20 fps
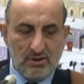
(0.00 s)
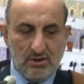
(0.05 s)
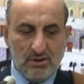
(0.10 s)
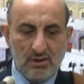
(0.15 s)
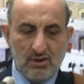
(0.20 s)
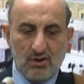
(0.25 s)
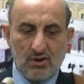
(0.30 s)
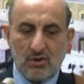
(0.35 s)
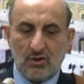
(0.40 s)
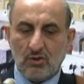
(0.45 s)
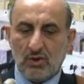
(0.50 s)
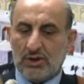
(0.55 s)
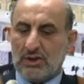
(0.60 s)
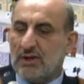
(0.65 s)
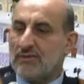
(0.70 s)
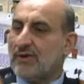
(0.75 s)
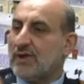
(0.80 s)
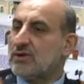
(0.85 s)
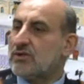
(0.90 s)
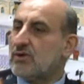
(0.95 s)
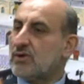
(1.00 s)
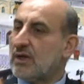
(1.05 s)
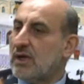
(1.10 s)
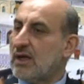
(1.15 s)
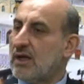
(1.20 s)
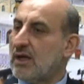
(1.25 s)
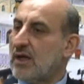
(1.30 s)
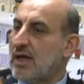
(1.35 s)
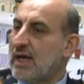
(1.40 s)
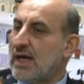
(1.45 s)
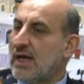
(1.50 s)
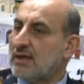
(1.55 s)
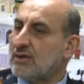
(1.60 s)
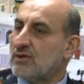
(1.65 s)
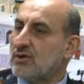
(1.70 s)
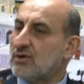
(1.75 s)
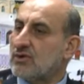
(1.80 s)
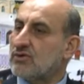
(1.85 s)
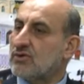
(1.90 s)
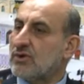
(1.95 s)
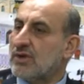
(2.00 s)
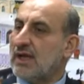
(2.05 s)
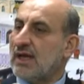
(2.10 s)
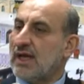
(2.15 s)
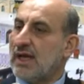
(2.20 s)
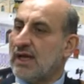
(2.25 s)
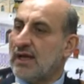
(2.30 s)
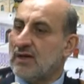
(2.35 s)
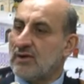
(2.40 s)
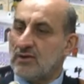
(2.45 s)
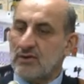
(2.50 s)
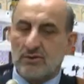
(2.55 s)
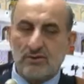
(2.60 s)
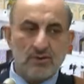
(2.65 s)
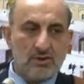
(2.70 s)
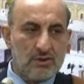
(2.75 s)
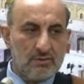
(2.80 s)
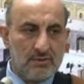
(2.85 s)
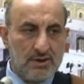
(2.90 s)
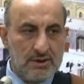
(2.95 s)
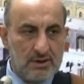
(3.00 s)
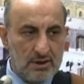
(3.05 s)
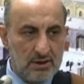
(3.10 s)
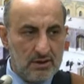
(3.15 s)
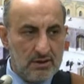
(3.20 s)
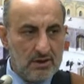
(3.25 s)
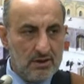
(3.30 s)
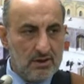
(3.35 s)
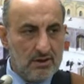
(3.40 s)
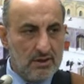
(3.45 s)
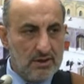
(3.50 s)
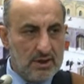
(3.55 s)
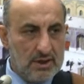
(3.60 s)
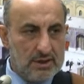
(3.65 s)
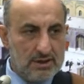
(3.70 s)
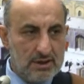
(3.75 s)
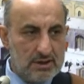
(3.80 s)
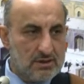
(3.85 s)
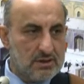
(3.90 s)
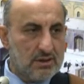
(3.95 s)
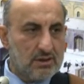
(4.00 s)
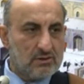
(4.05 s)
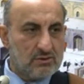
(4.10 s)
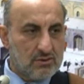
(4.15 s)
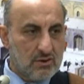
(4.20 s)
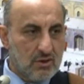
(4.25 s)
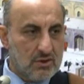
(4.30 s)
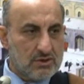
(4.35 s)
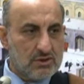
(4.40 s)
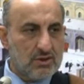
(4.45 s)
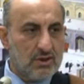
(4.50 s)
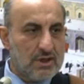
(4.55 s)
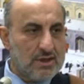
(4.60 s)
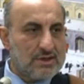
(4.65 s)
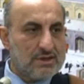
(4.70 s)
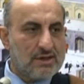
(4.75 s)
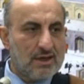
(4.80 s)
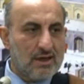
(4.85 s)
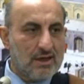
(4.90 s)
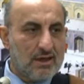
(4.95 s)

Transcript: whatever to the hand or to the leg or to the body. It is also a cell.